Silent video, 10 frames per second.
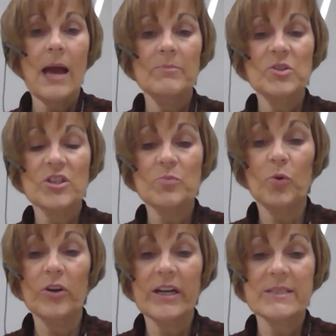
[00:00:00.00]
Just
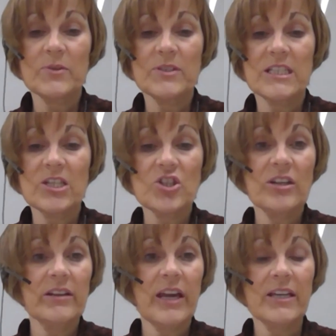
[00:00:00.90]
one, I suppose,
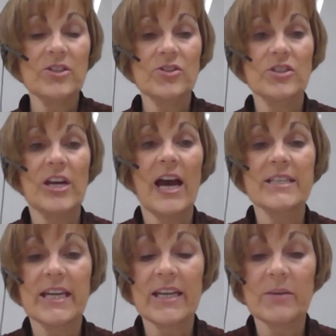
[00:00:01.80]
additional thing, just to
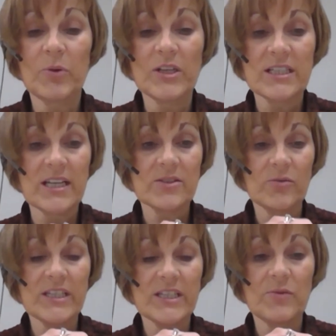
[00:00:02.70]
add again, and Brendan has
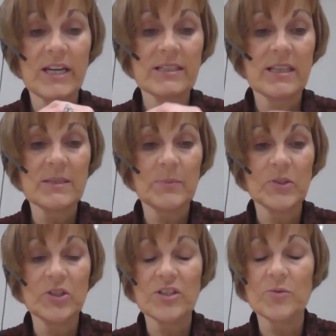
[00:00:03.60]
already raised this,
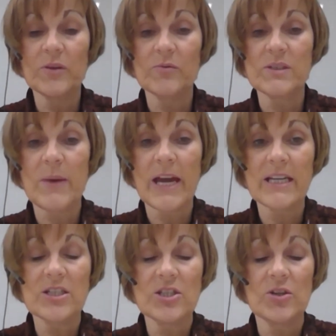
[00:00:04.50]
but just with
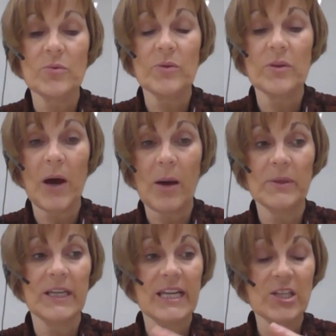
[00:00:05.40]
respect to the
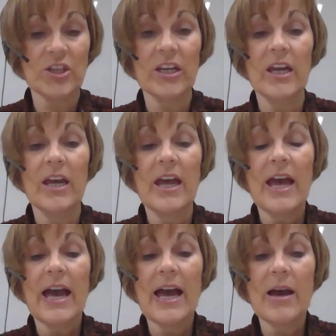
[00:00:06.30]
population
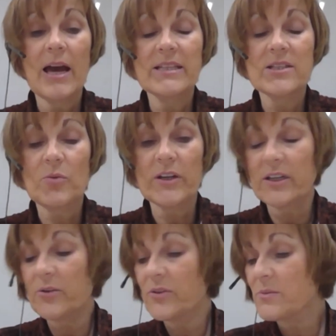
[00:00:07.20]
and so on,
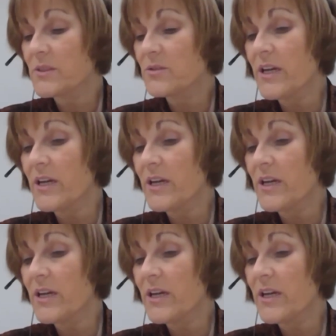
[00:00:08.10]
I know this was